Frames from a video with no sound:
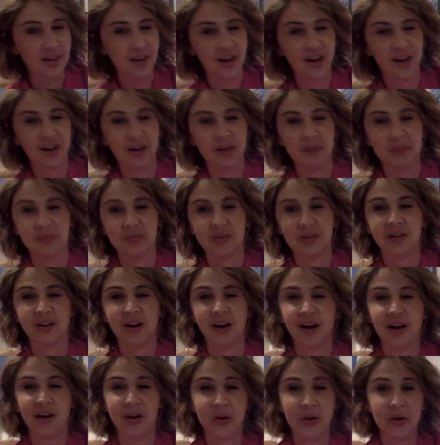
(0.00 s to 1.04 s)
um,
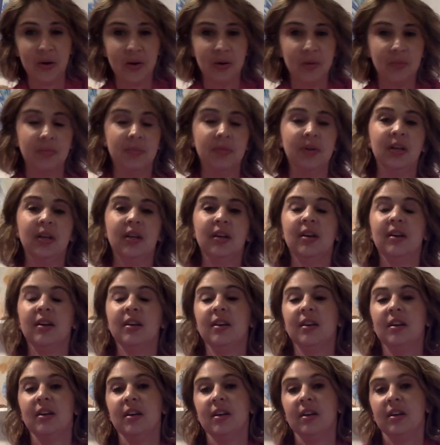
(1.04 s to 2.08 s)
got home,
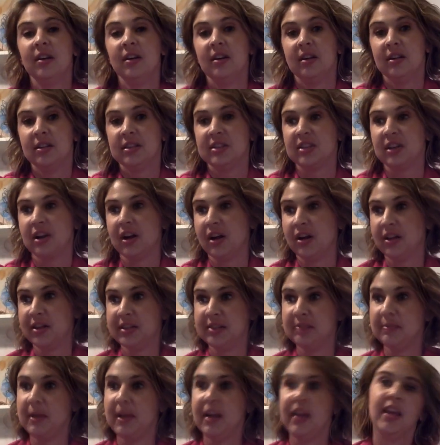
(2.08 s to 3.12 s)
started all
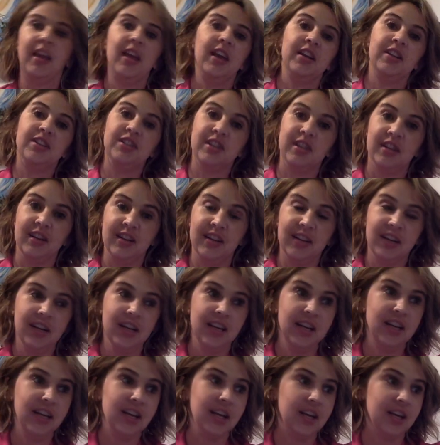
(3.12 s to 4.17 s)
this medication,
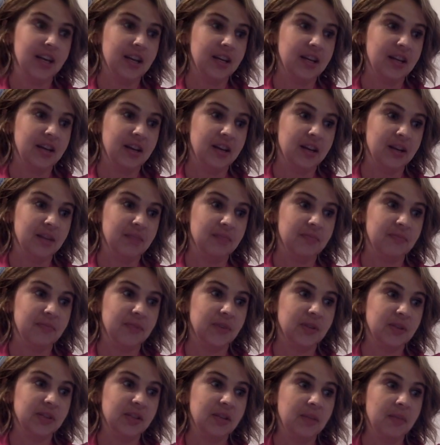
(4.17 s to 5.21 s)
and um,
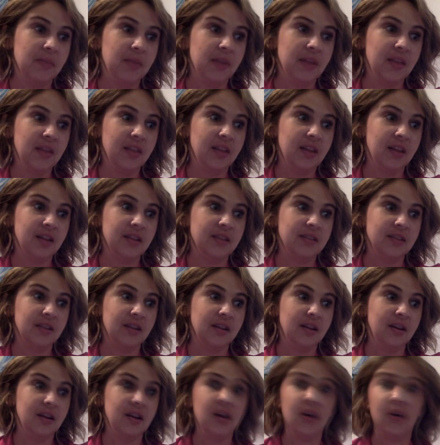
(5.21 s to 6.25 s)
for something that is
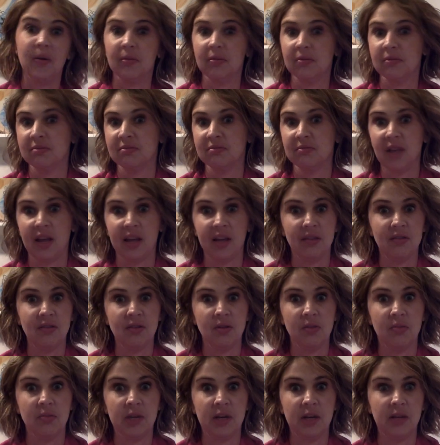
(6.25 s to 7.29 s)
unknown, like
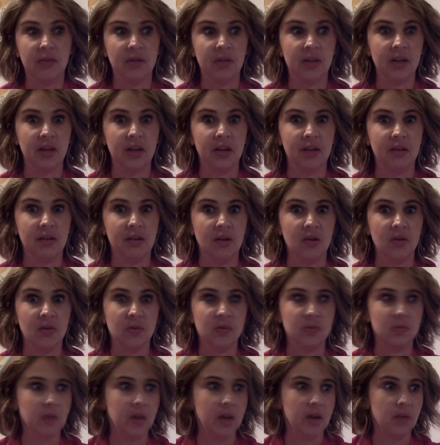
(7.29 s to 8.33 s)
nobody really
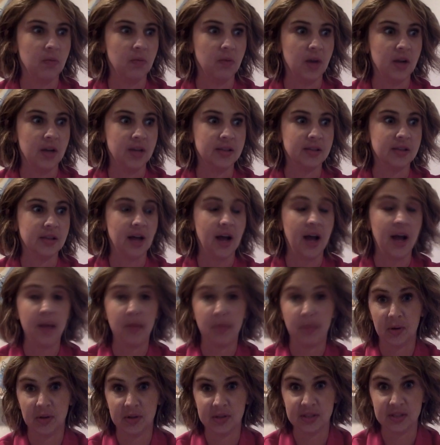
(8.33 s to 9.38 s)
knows what it was, I
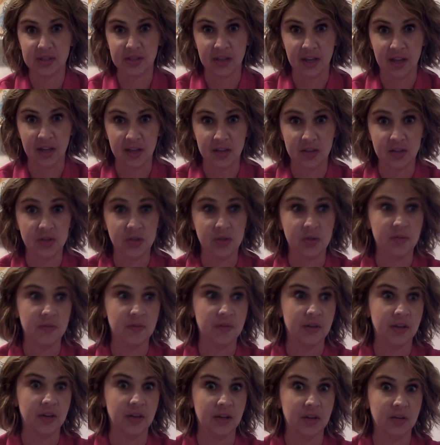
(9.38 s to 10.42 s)
personally do
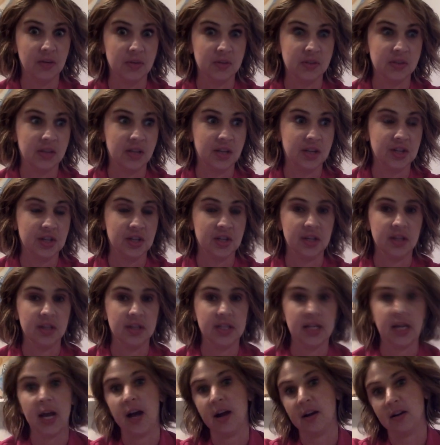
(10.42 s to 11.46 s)
feel like it was such an
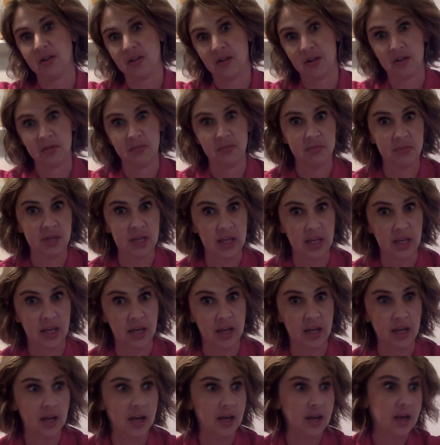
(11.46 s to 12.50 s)
attack on
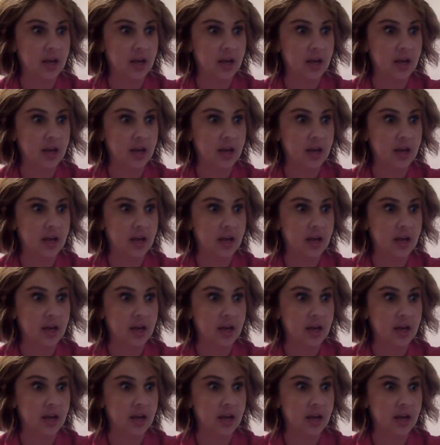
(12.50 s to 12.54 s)
me